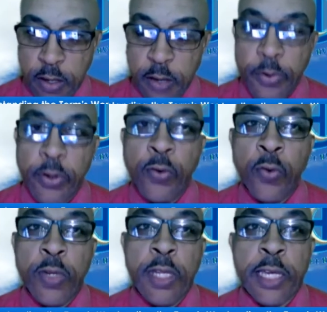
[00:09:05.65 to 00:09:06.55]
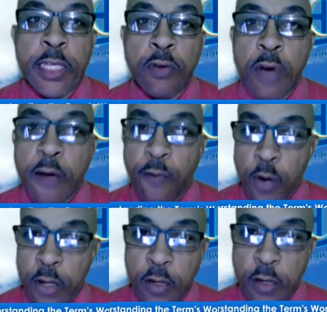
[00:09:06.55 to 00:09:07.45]
But do the test, you have
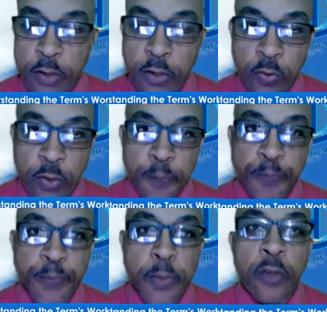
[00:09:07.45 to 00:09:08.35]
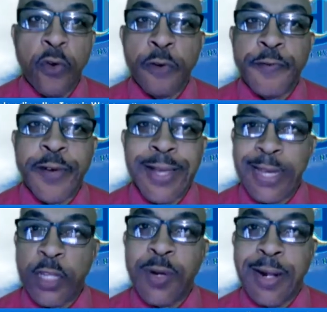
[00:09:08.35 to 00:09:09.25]
1 hour to do it. Don't
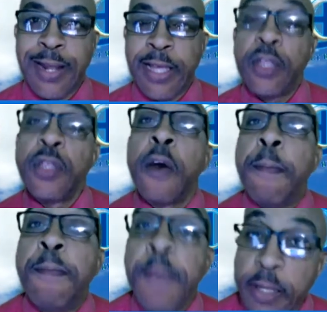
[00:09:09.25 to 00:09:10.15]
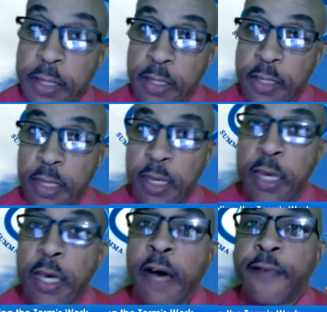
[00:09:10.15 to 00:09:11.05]
forget to click submit.
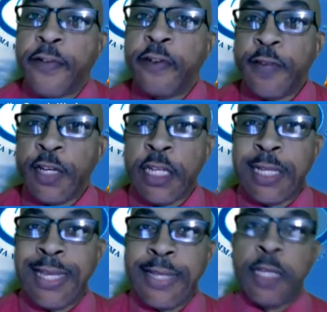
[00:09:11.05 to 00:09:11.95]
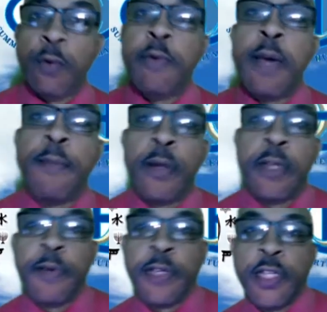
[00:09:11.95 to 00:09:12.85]
After you finish the test, it will be a
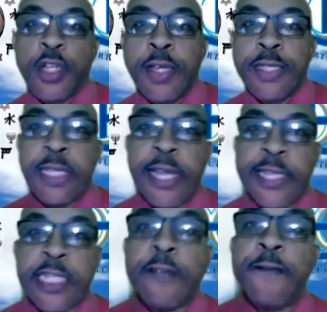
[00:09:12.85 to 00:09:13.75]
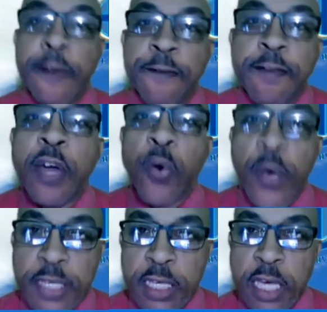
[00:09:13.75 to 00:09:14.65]
multiple choice test, 50
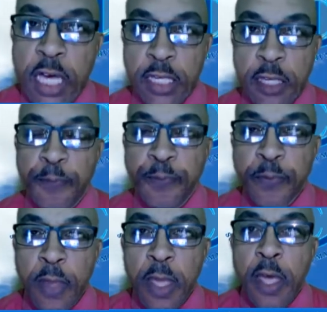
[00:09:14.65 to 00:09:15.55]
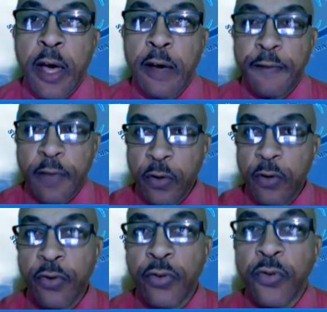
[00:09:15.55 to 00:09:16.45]
questions. After you
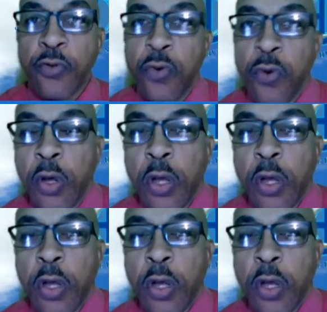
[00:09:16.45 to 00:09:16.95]
go through